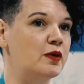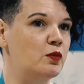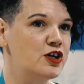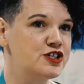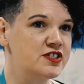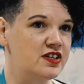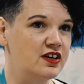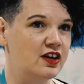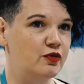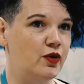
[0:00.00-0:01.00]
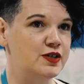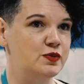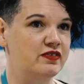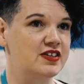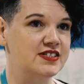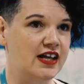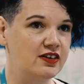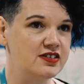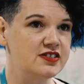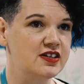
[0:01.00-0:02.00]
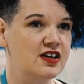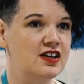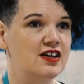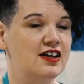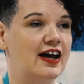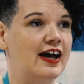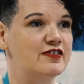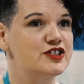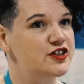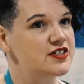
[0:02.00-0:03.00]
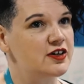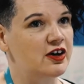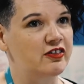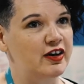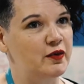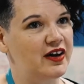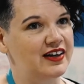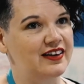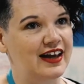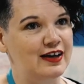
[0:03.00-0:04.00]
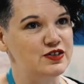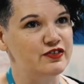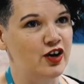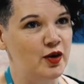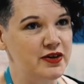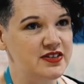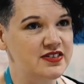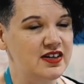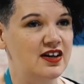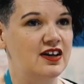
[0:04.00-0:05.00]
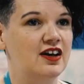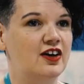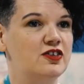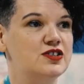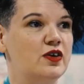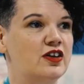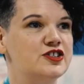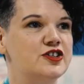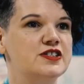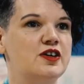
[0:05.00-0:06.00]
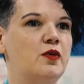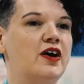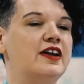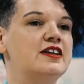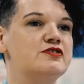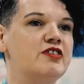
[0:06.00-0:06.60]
in Washington and have worked with the Senate. I have students that are currently working in the House of Commons and also a lot of students that are working as